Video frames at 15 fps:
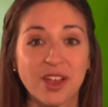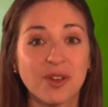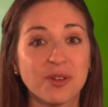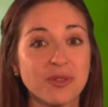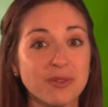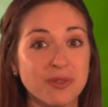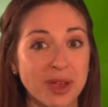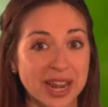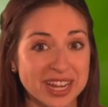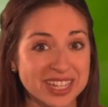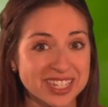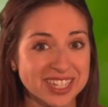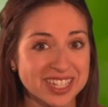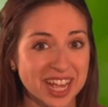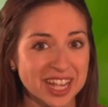Ready to
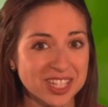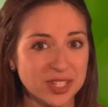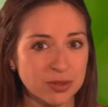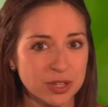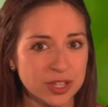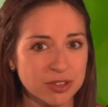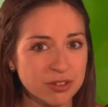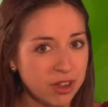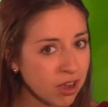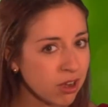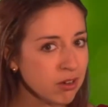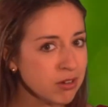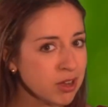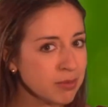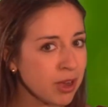test what you know
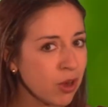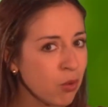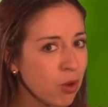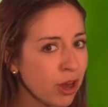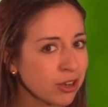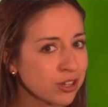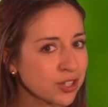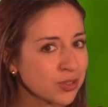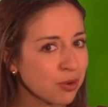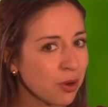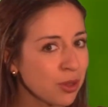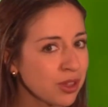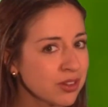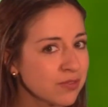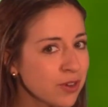about water's role
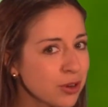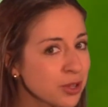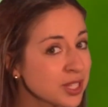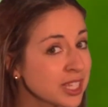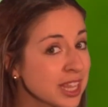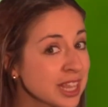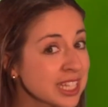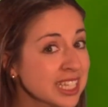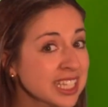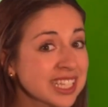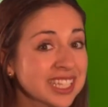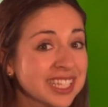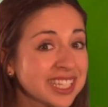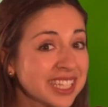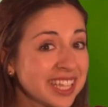in
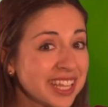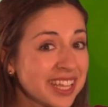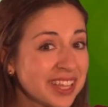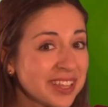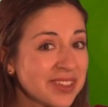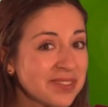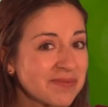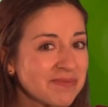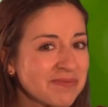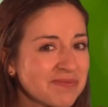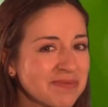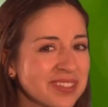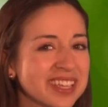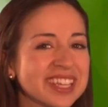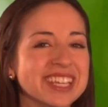photosynthesis?
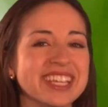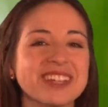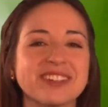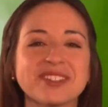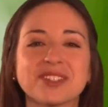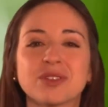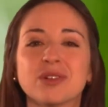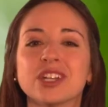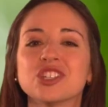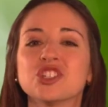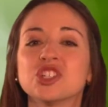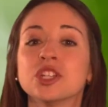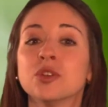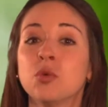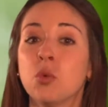Here's
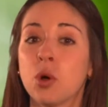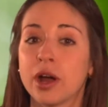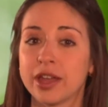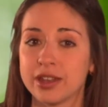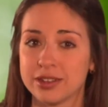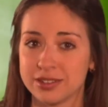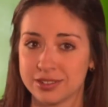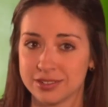question 1.